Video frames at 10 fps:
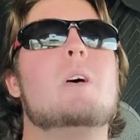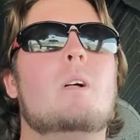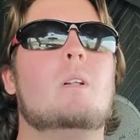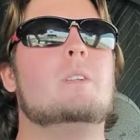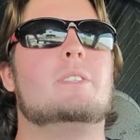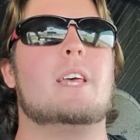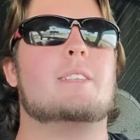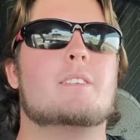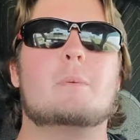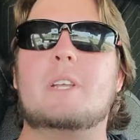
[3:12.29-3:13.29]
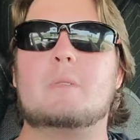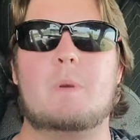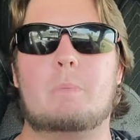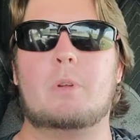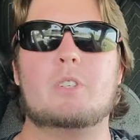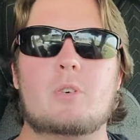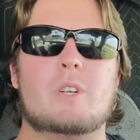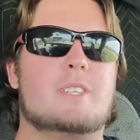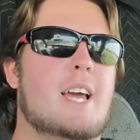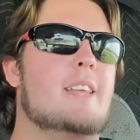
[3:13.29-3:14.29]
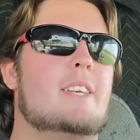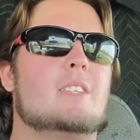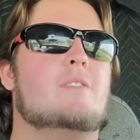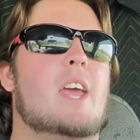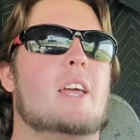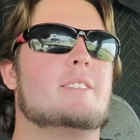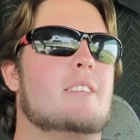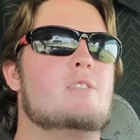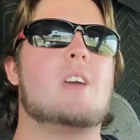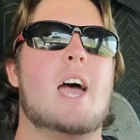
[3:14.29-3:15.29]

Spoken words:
builds that some of these people do inside these vans, and